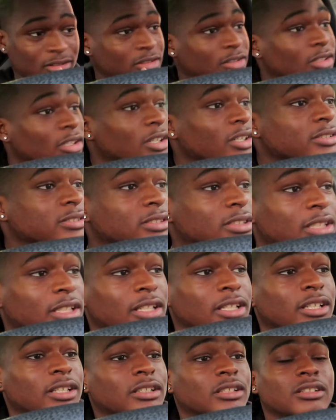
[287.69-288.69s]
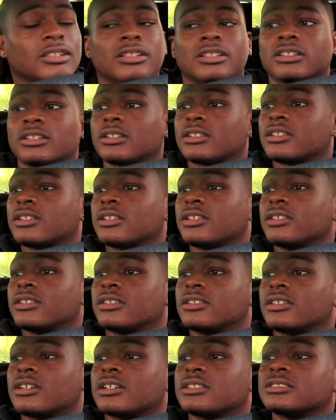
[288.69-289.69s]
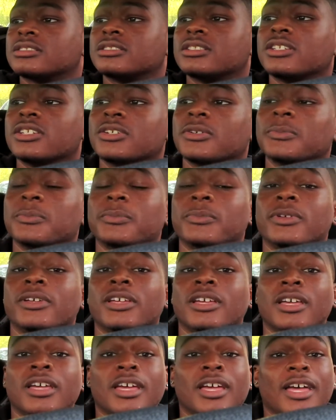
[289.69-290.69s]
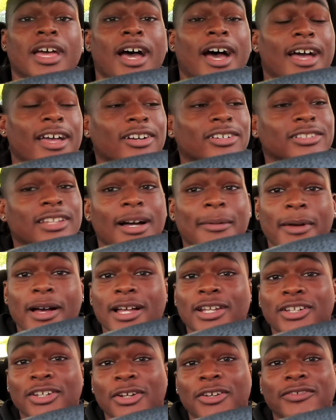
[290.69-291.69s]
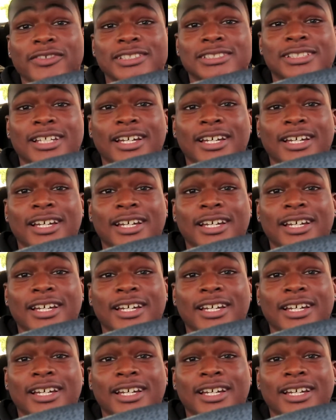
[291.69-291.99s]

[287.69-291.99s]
You know what I'm saying? I think I see him. I ain't gonna lie, I'm kinda nervous.